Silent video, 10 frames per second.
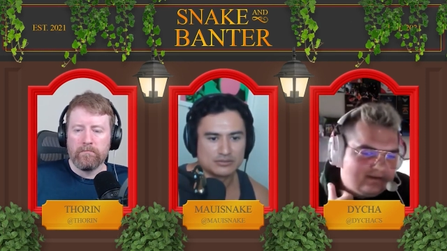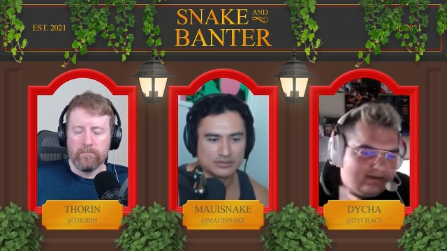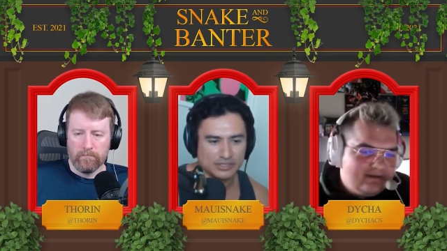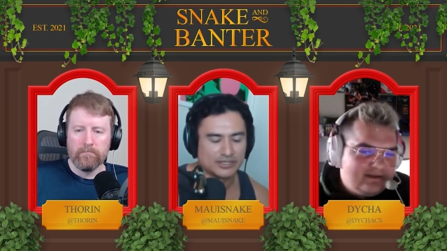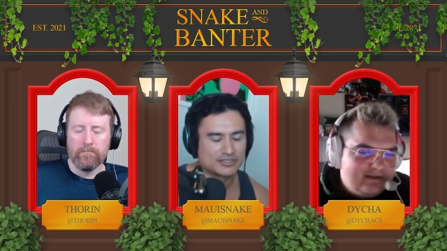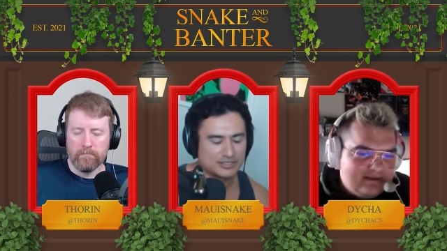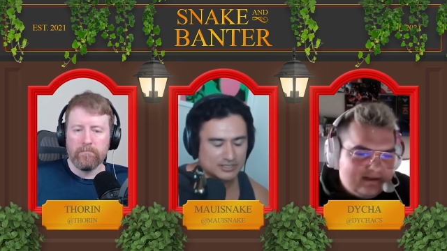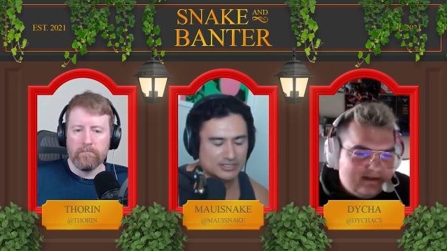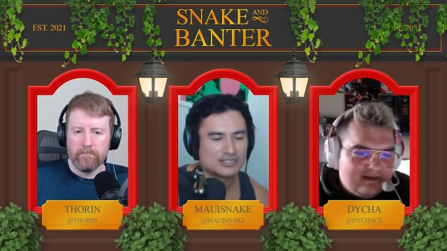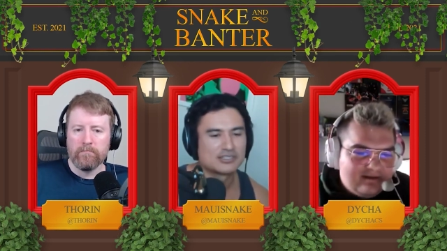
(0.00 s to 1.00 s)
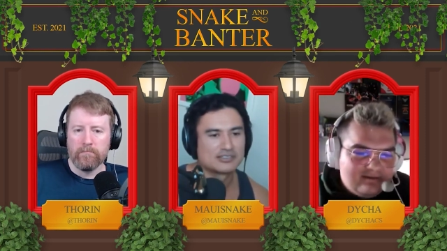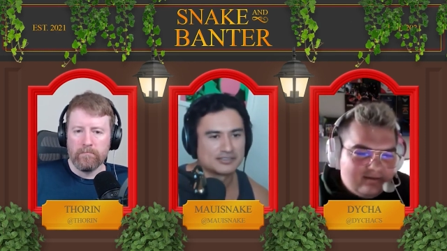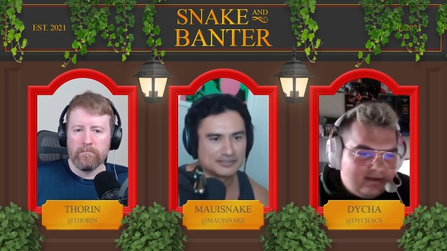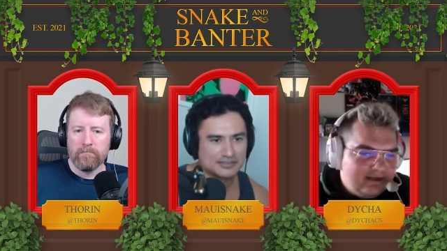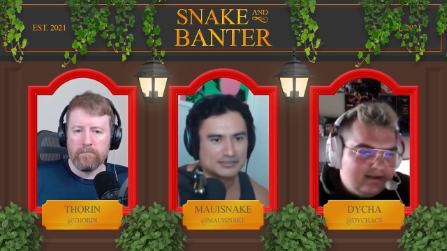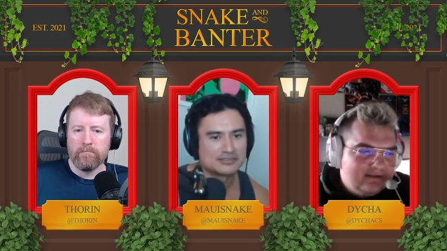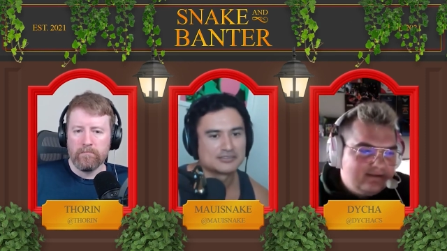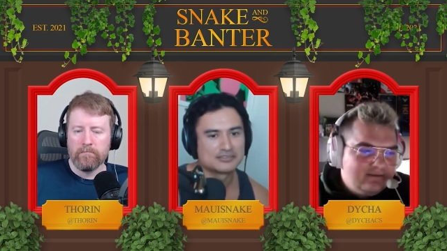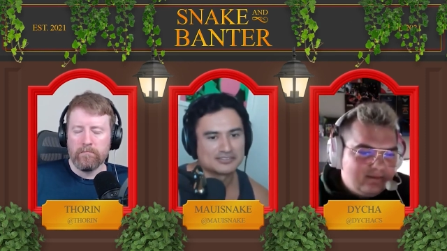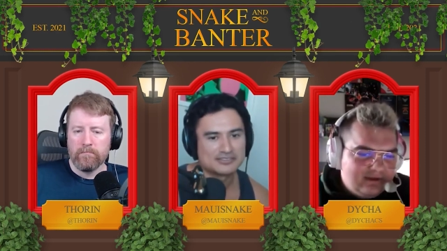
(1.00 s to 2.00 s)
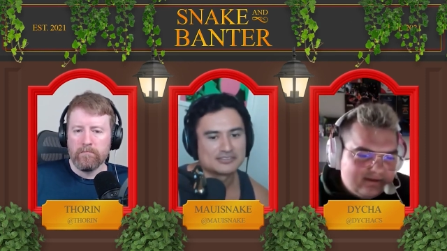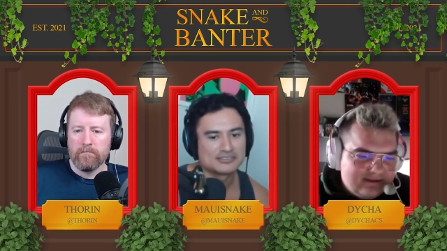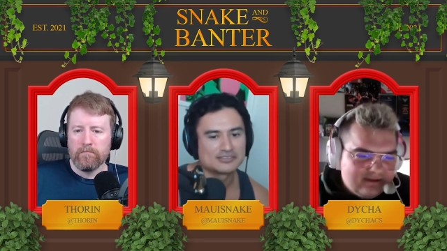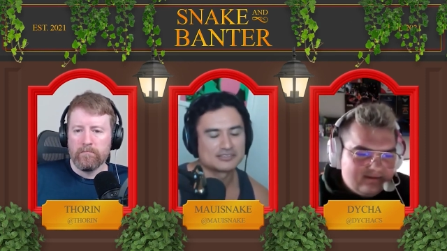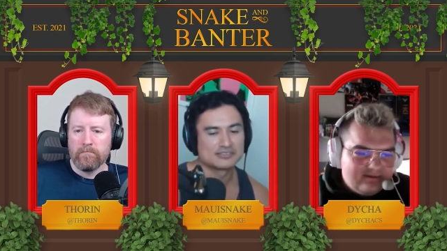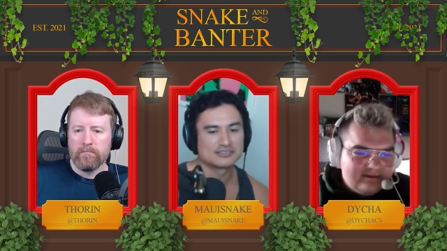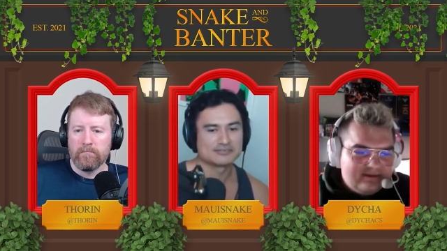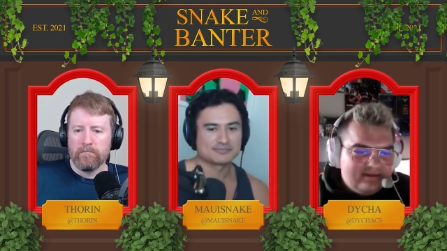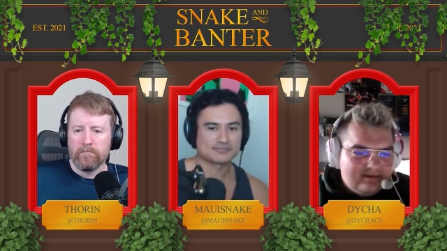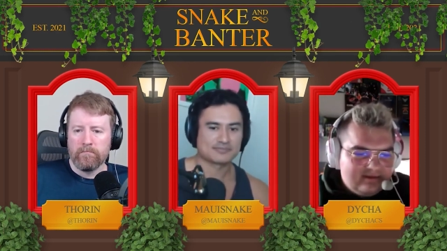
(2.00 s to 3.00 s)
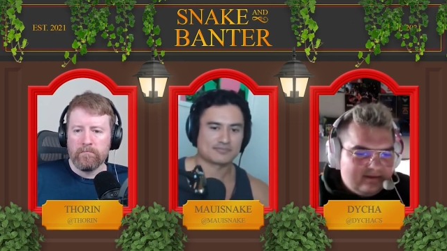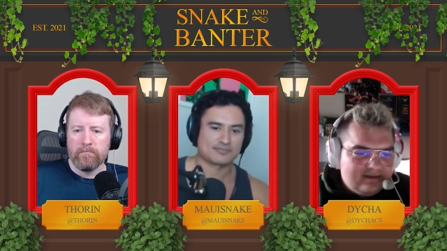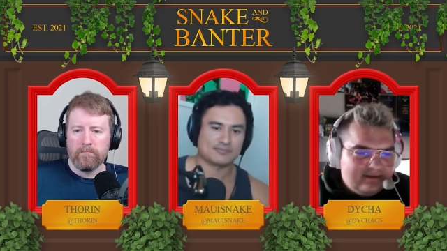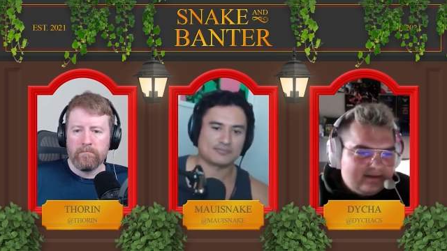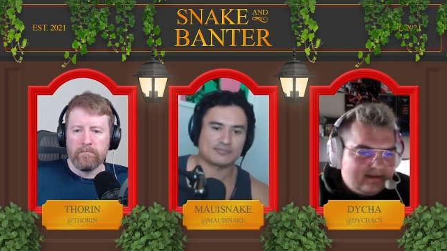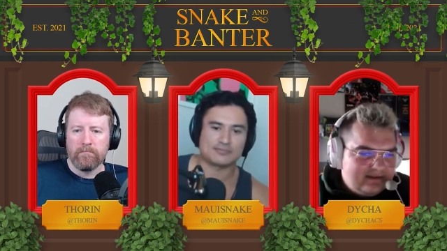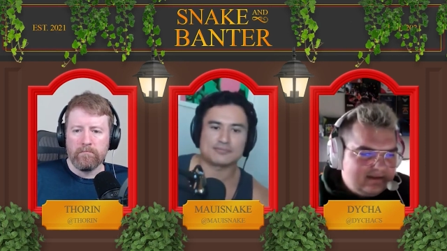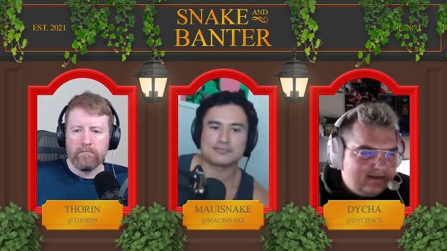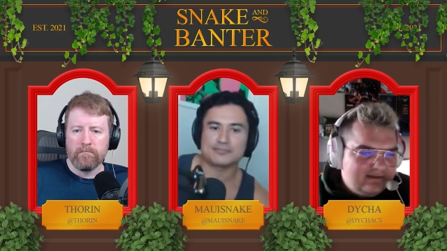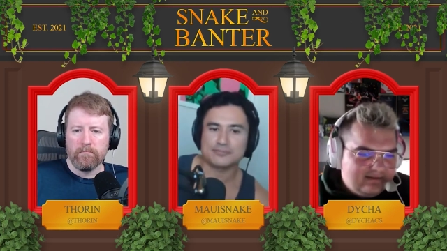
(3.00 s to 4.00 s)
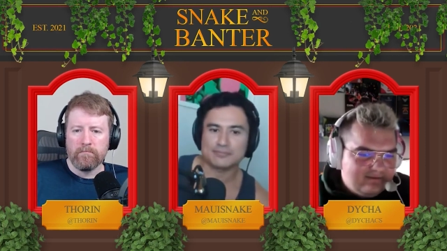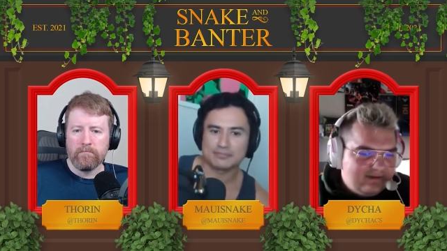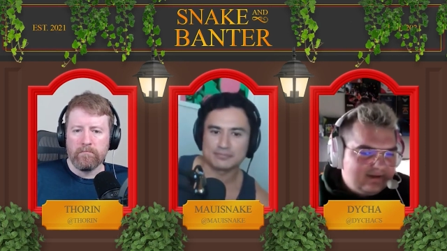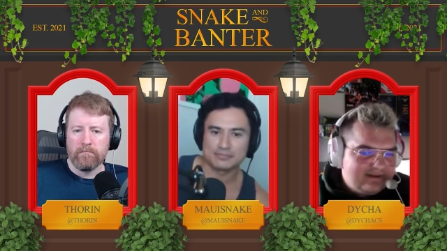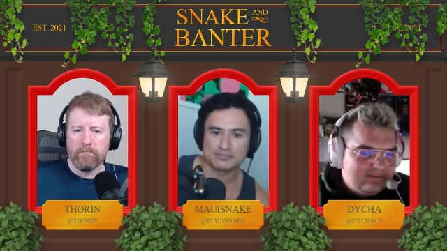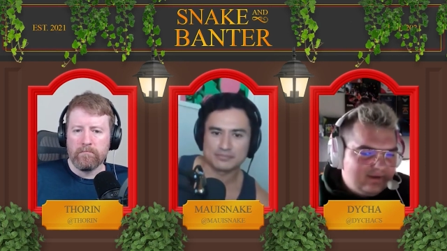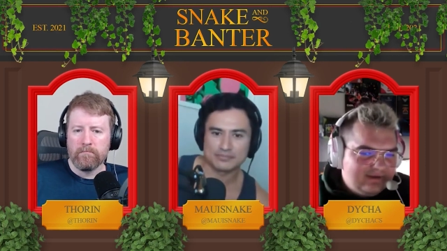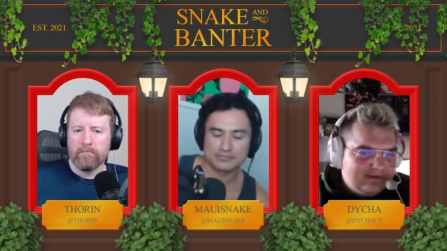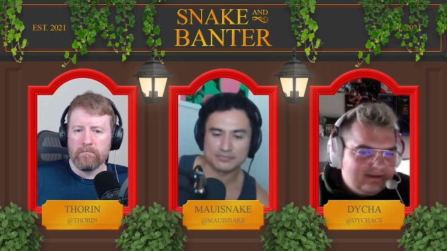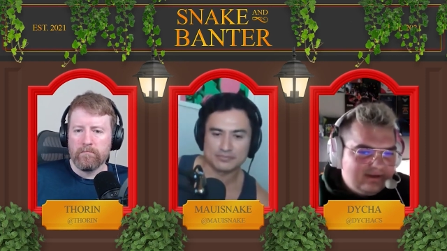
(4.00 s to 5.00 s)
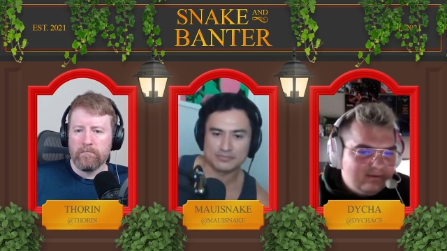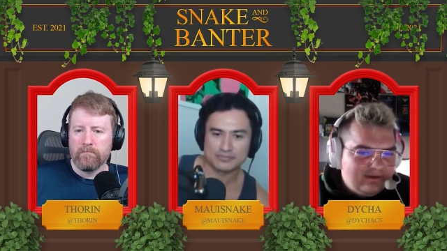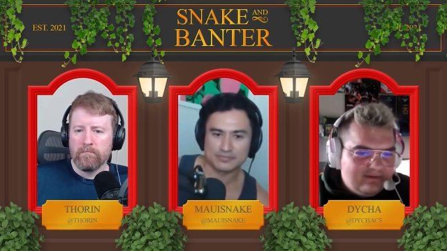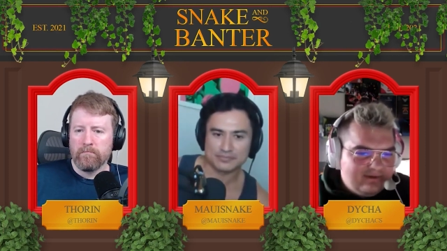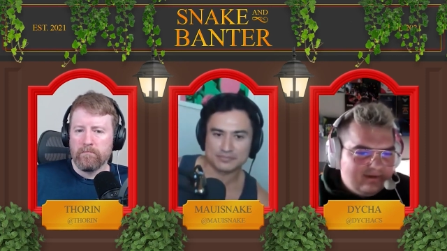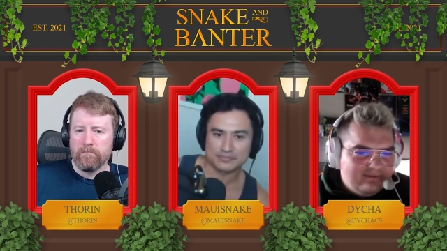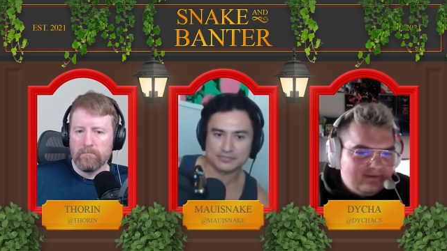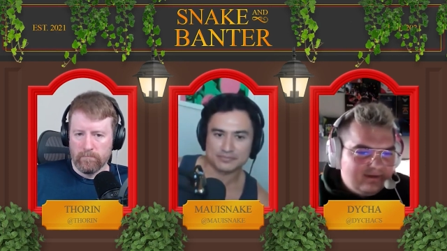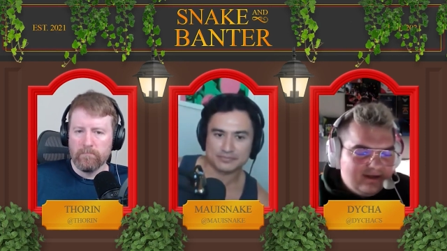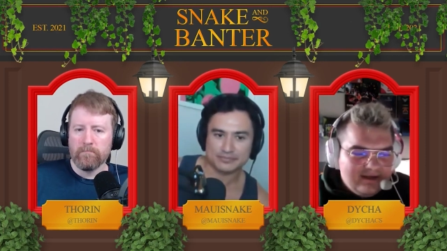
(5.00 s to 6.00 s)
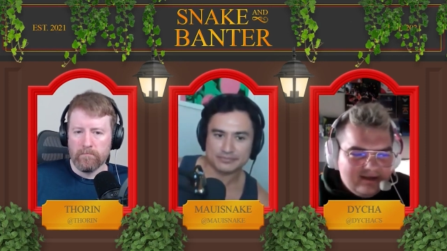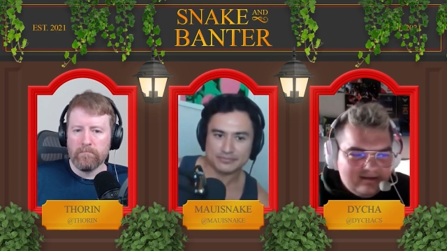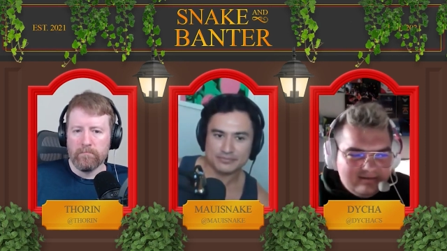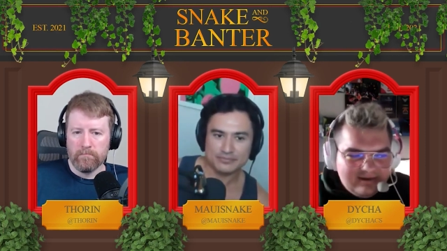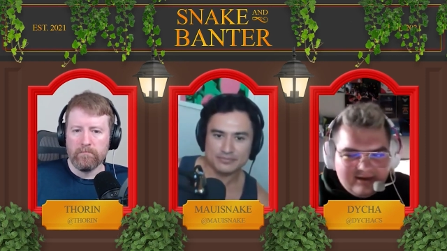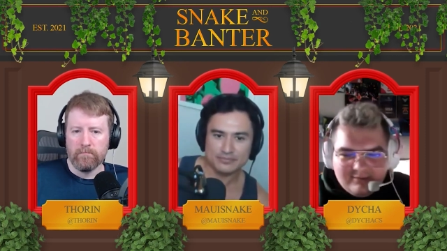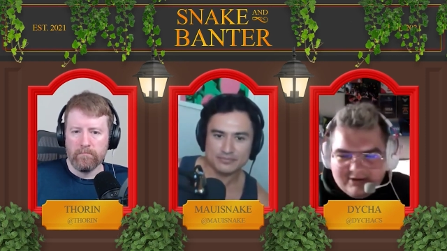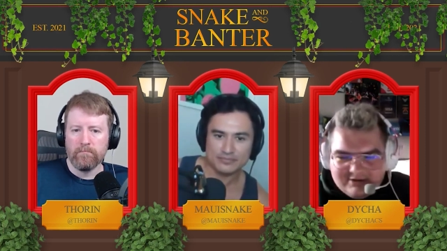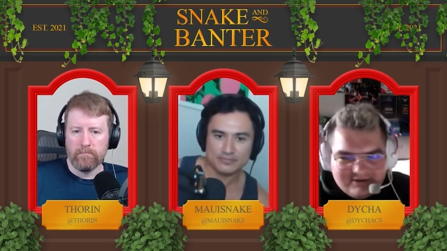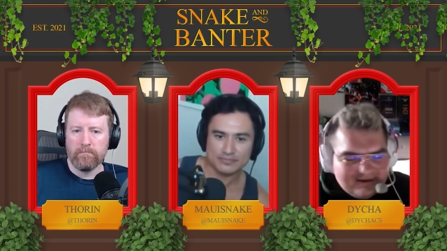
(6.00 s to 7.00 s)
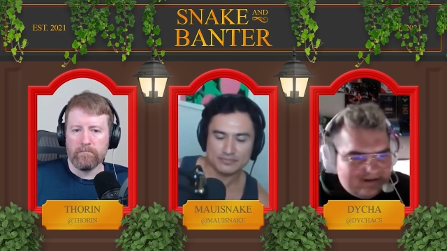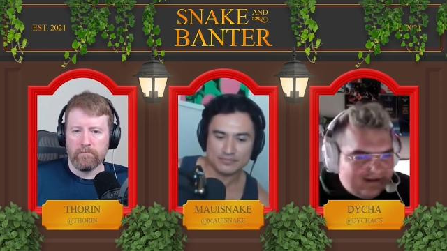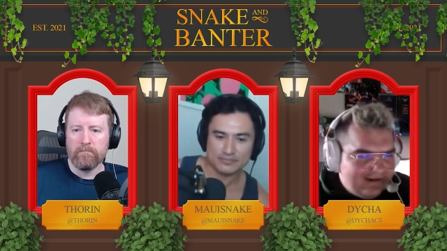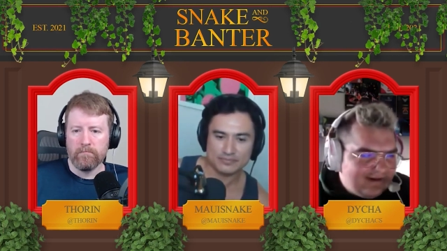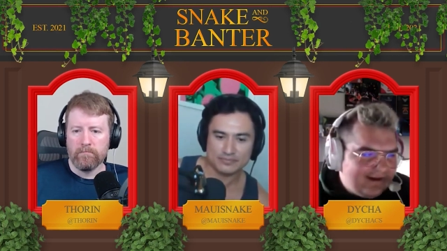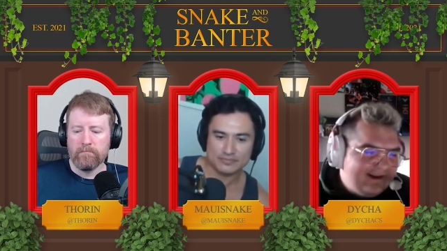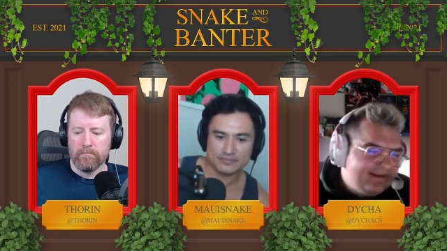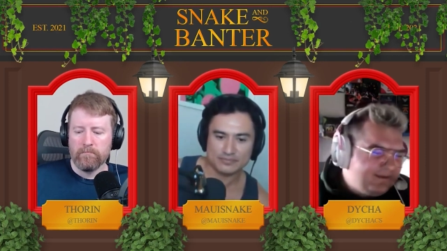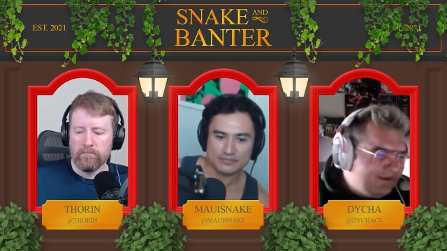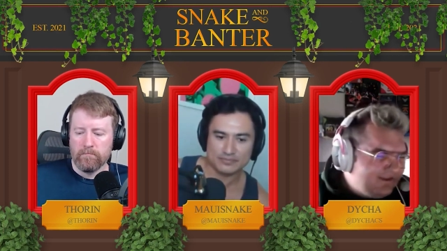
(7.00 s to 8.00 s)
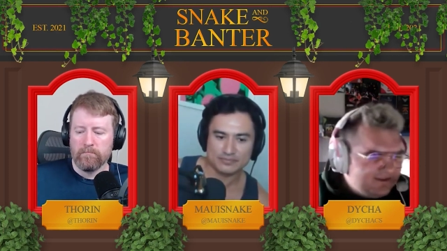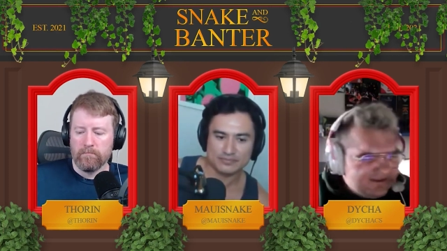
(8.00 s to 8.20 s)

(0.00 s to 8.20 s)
Speaker 1: They are yes. changing like it's two months they don't see the results they for example they didn't qualify for a fucking major and they are like ah we need to